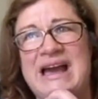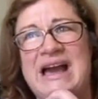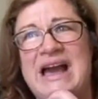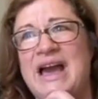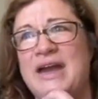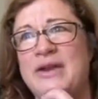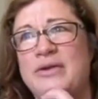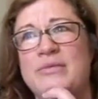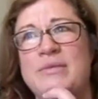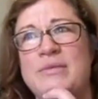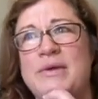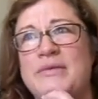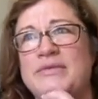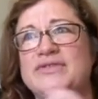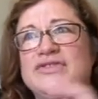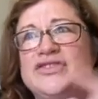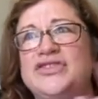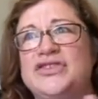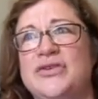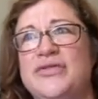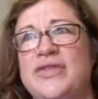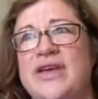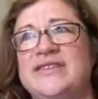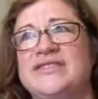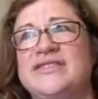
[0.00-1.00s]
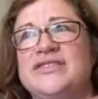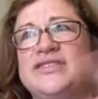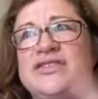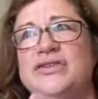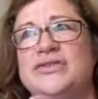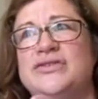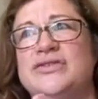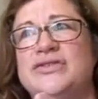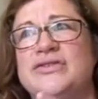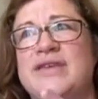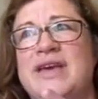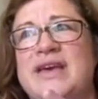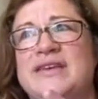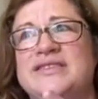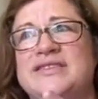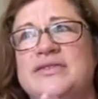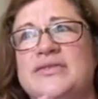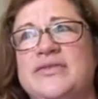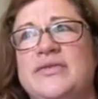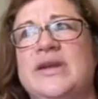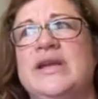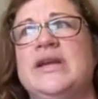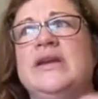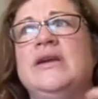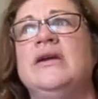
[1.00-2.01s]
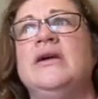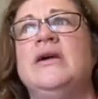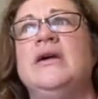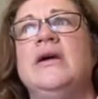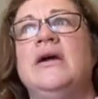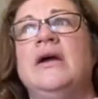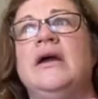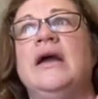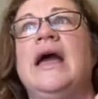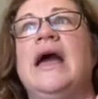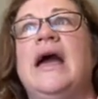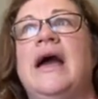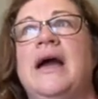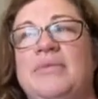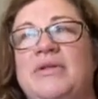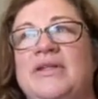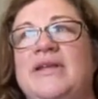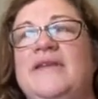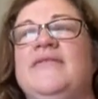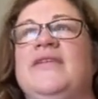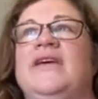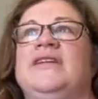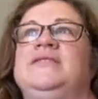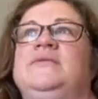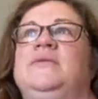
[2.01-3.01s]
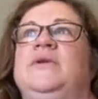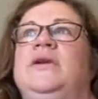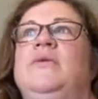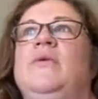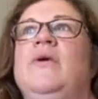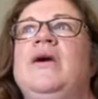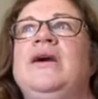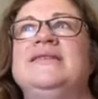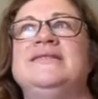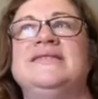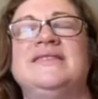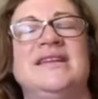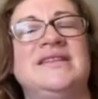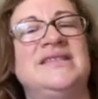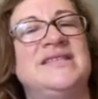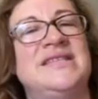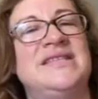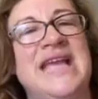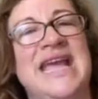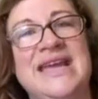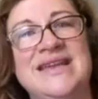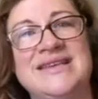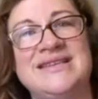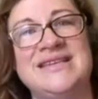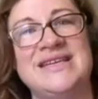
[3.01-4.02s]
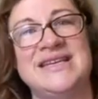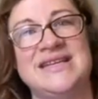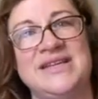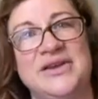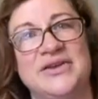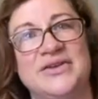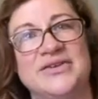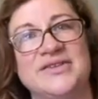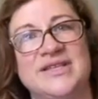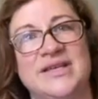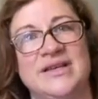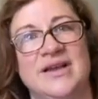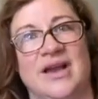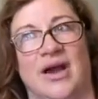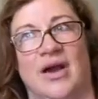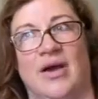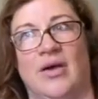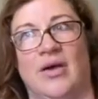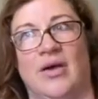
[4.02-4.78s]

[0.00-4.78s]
I don't remember, it was 2002, 2003. I believe that's what it was. That's 18 years ago.